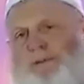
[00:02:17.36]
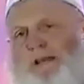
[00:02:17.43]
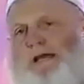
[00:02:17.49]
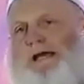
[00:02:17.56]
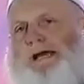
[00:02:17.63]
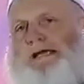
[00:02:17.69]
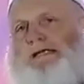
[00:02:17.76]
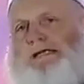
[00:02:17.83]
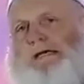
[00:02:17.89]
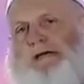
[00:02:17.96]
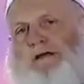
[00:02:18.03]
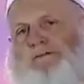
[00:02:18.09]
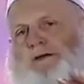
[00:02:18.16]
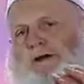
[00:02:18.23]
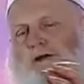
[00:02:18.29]
explained
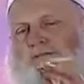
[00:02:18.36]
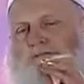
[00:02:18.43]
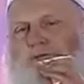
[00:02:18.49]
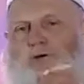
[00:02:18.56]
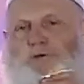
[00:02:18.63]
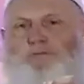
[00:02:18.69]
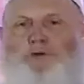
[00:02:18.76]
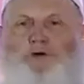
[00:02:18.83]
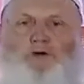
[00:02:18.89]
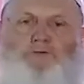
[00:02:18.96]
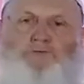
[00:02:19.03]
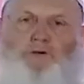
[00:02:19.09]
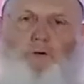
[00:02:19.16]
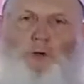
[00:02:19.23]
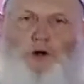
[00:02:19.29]
in a very few
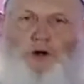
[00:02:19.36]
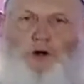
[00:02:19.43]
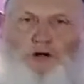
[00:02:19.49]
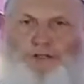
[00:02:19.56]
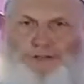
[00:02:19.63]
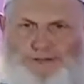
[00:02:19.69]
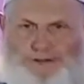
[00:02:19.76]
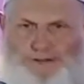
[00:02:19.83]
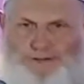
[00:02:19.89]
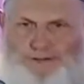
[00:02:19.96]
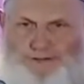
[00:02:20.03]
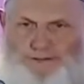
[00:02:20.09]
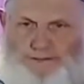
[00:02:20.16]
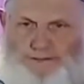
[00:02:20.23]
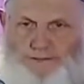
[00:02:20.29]
beautiful words
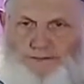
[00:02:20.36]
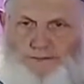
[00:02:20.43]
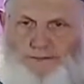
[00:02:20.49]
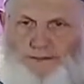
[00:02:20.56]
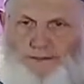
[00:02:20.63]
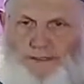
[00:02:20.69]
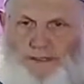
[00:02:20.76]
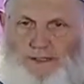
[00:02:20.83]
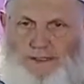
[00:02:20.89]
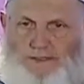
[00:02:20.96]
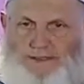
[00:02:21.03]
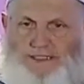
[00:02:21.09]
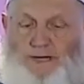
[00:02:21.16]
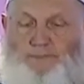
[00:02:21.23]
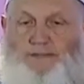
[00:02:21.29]

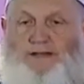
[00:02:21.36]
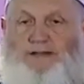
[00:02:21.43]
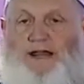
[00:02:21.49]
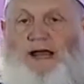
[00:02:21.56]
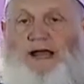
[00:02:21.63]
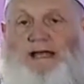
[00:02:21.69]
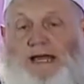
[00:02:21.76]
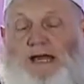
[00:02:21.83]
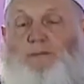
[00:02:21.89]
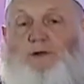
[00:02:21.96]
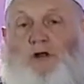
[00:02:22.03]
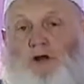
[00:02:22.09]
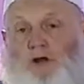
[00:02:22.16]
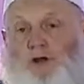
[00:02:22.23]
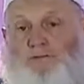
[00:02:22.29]
something that I
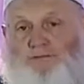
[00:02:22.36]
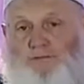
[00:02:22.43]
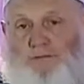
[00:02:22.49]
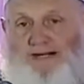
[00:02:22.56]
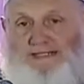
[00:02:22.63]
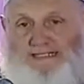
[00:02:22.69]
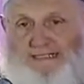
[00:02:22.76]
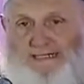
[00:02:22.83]
came to learn for